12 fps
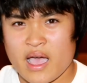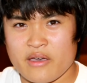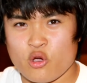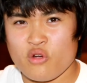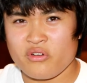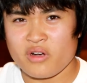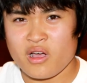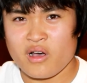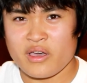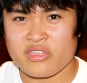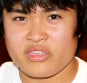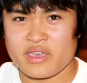Overall,
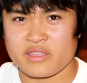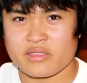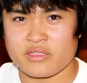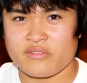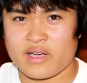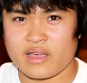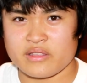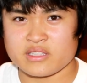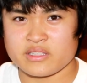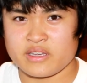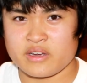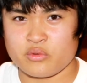I think the violence
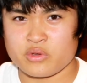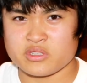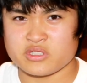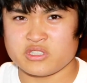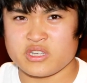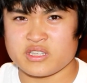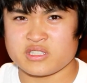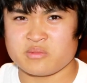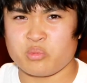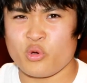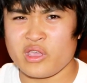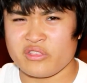here was just
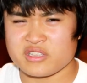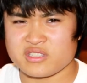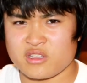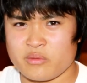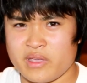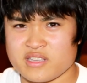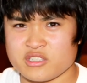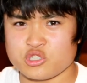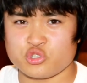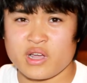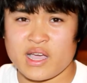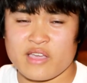pointless though, because in
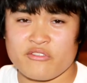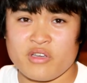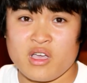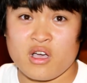Drive,